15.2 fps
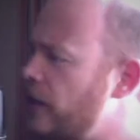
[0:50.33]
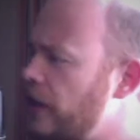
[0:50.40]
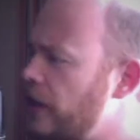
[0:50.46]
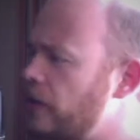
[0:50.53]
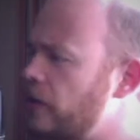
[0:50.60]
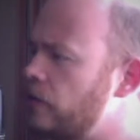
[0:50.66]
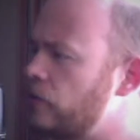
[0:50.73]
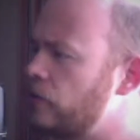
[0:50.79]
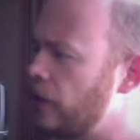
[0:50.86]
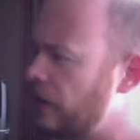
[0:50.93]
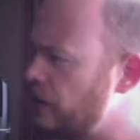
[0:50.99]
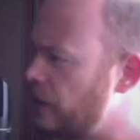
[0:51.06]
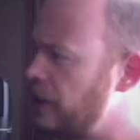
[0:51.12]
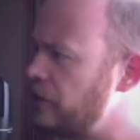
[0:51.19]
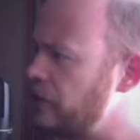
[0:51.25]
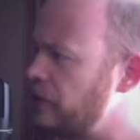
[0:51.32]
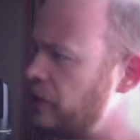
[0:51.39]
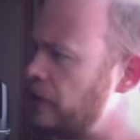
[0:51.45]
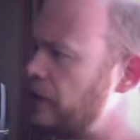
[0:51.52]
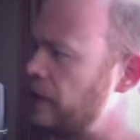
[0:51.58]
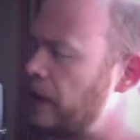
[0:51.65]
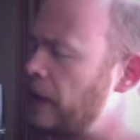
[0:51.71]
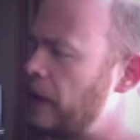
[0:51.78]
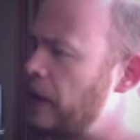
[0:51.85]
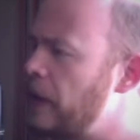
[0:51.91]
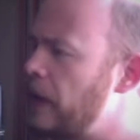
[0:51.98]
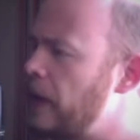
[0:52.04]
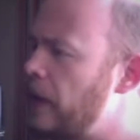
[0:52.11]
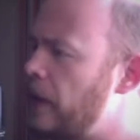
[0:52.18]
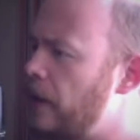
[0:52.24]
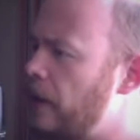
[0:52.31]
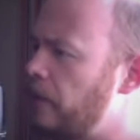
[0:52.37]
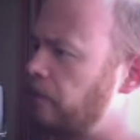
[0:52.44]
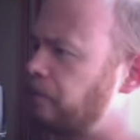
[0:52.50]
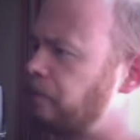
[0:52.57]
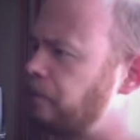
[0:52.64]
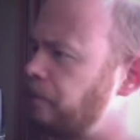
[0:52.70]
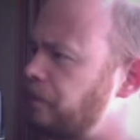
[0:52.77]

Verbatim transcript: many translations, um,